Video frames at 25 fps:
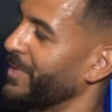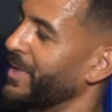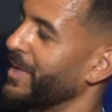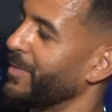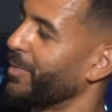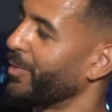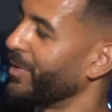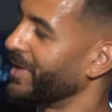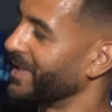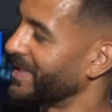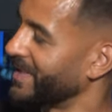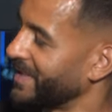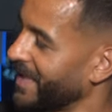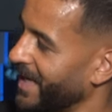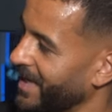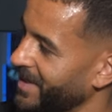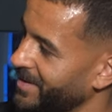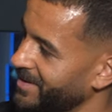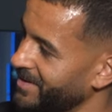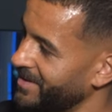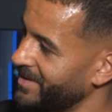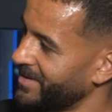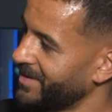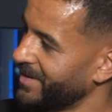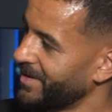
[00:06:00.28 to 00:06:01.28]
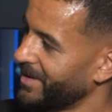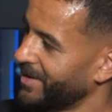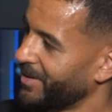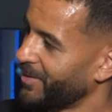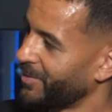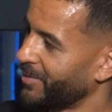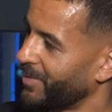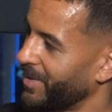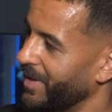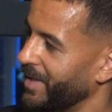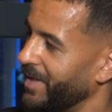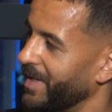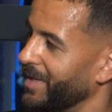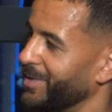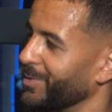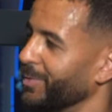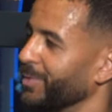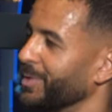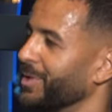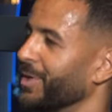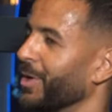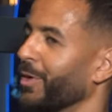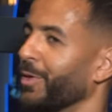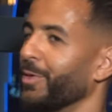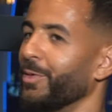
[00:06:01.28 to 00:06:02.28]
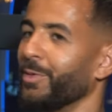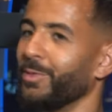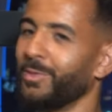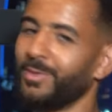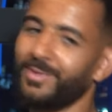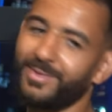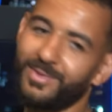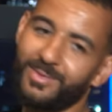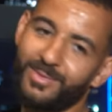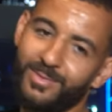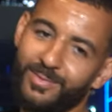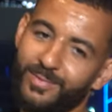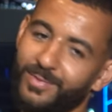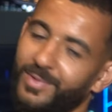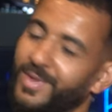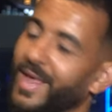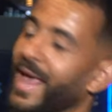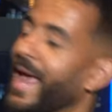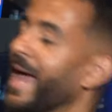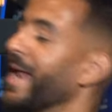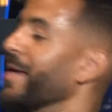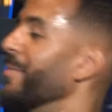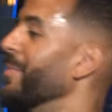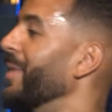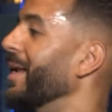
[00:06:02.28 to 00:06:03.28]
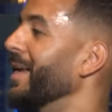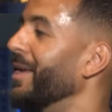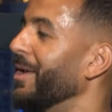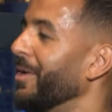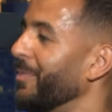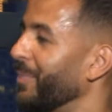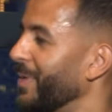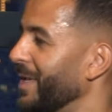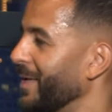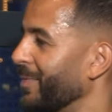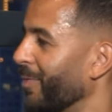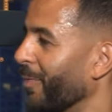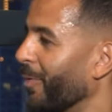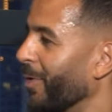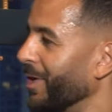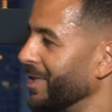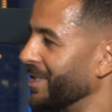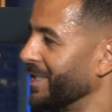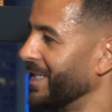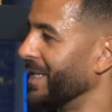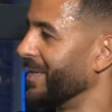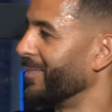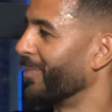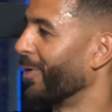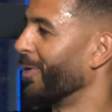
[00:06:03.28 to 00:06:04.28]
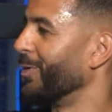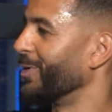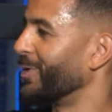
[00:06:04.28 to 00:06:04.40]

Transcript: people in the stands, but then there's also 10 million people watching it, bro.